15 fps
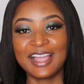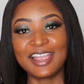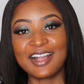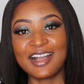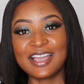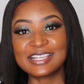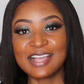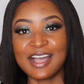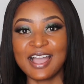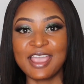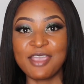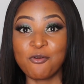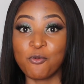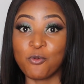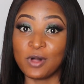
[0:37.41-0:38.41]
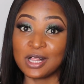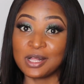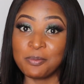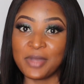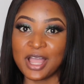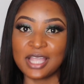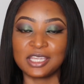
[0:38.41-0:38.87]
Hi guys, hi,
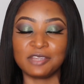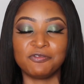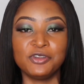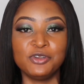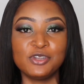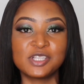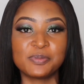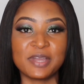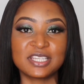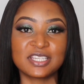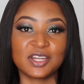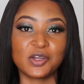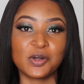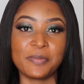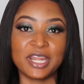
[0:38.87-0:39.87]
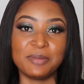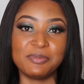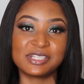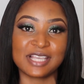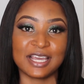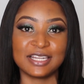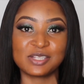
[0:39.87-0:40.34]
welcome back. If you're new to my channel, my
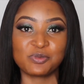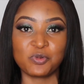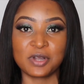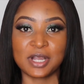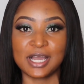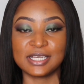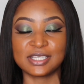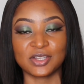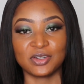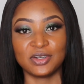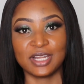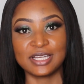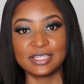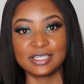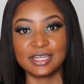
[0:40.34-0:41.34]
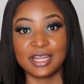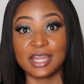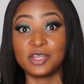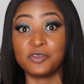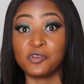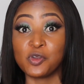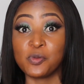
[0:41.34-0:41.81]
name is AliceWalker.London,
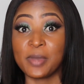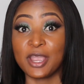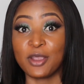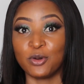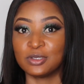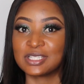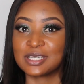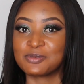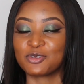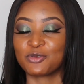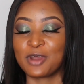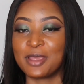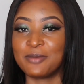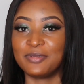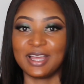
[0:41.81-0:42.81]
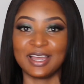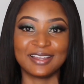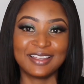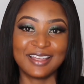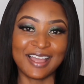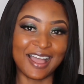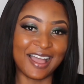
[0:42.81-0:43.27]
and if you're my old
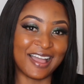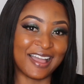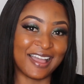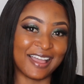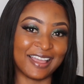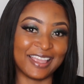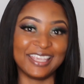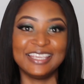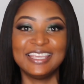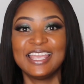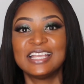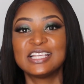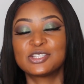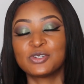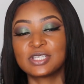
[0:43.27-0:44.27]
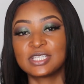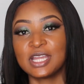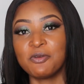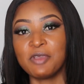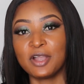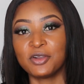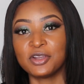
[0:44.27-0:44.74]
subscriber, hi. So
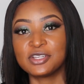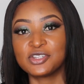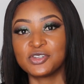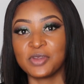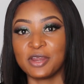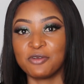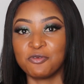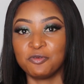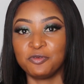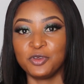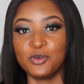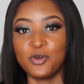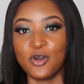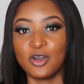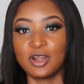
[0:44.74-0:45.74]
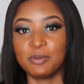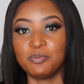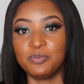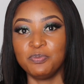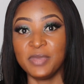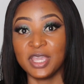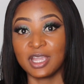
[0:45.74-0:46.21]
today we are going to do a review
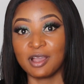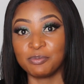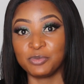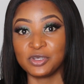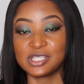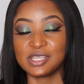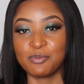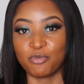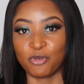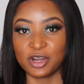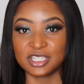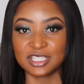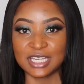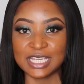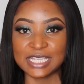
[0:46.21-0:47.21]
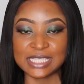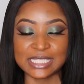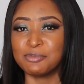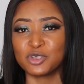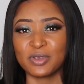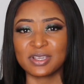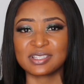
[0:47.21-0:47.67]
on makeup beauty brushes.
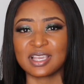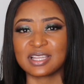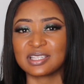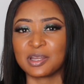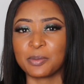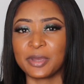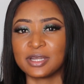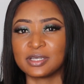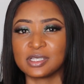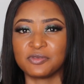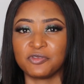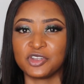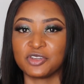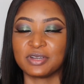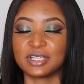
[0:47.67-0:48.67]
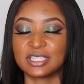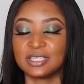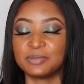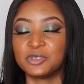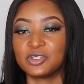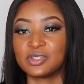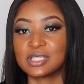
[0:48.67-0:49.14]
I'm so excited about this video
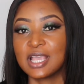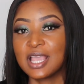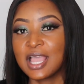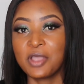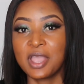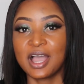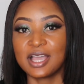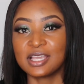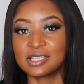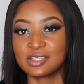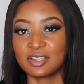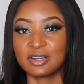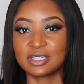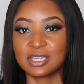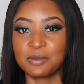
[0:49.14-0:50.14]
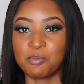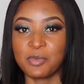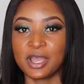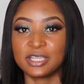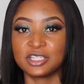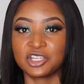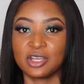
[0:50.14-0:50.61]
actually because I started
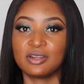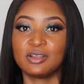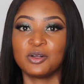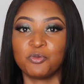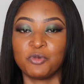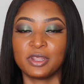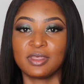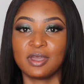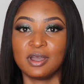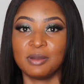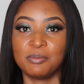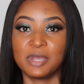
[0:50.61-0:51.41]
my channel with